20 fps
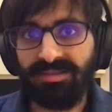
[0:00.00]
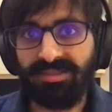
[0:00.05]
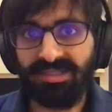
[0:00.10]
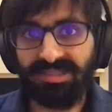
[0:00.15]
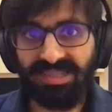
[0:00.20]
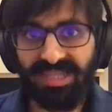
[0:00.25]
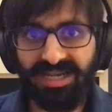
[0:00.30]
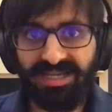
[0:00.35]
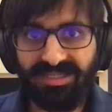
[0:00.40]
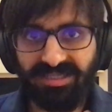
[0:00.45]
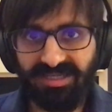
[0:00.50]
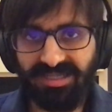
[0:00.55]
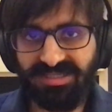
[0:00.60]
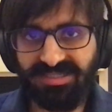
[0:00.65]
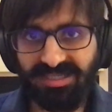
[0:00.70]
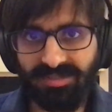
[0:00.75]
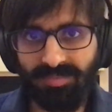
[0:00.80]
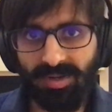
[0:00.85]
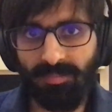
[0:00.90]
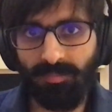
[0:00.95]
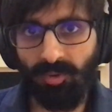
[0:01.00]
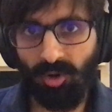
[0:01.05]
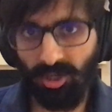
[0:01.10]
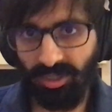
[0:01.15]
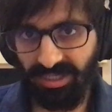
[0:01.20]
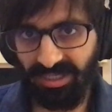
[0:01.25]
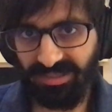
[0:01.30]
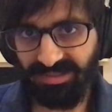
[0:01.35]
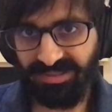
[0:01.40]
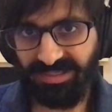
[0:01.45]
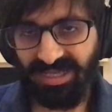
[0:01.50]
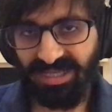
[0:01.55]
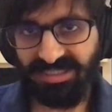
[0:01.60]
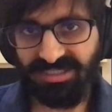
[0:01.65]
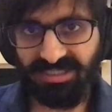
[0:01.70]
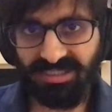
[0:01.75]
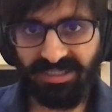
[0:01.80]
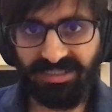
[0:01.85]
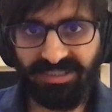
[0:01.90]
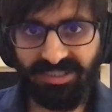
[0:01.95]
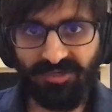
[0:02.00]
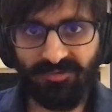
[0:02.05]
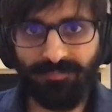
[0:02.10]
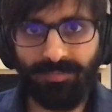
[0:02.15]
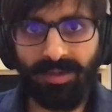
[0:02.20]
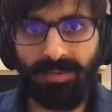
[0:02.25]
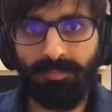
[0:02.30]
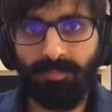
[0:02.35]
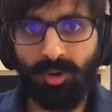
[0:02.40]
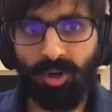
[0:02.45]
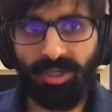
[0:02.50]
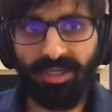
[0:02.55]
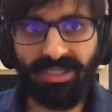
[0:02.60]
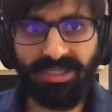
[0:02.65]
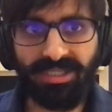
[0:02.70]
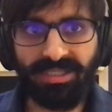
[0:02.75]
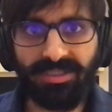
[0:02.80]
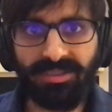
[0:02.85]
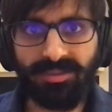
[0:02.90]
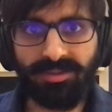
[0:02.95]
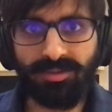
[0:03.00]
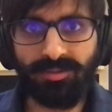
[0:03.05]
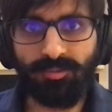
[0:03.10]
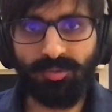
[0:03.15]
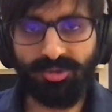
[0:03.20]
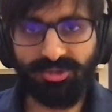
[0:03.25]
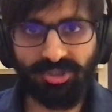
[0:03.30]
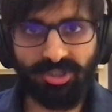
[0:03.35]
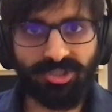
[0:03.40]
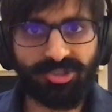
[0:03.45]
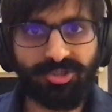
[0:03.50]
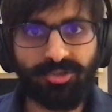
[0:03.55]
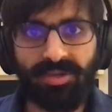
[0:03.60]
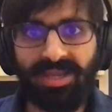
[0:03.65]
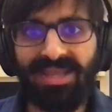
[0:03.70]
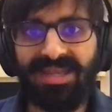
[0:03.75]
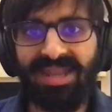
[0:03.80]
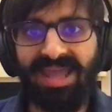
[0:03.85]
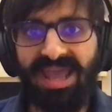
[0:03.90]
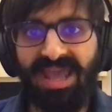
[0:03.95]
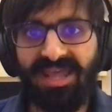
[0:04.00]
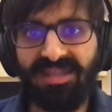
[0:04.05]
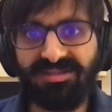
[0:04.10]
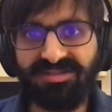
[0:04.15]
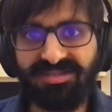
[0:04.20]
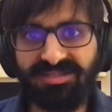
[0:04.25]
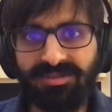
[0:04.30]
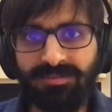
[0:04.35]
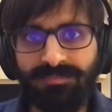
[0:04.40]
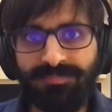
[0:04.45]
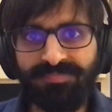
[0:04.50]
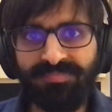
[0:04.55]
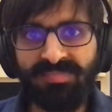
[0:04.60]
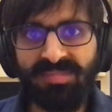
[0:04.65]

The lightness in my body and the agility of my body was also enhanced.